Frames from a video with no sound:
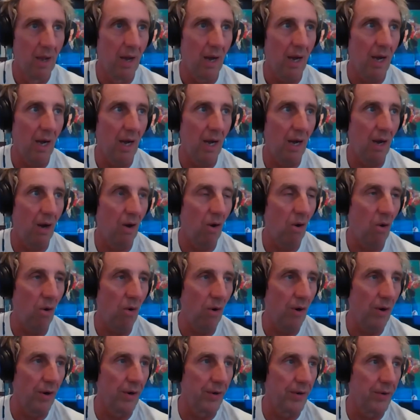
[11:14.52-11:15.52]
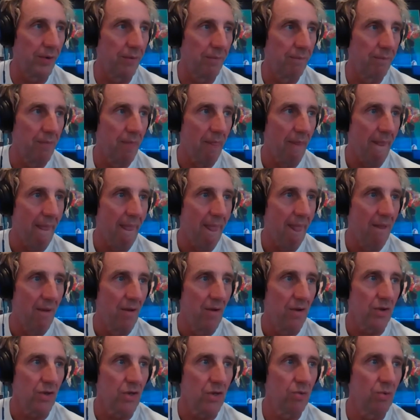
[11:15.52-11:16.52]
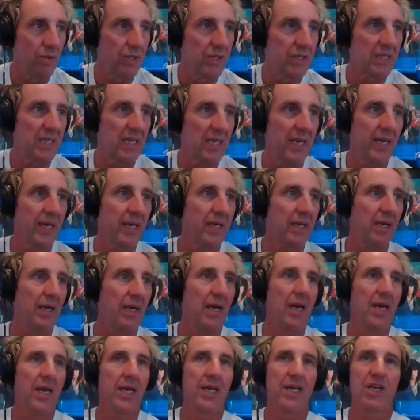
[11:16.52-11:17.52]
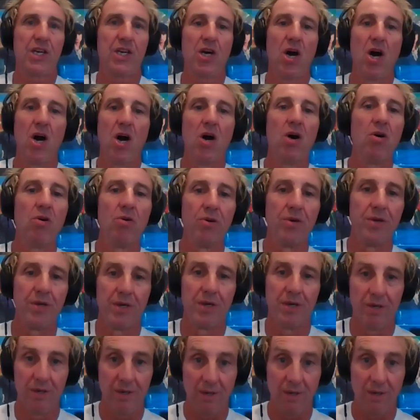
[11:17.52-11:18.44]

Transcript: Uh, a horn, you would take a cone,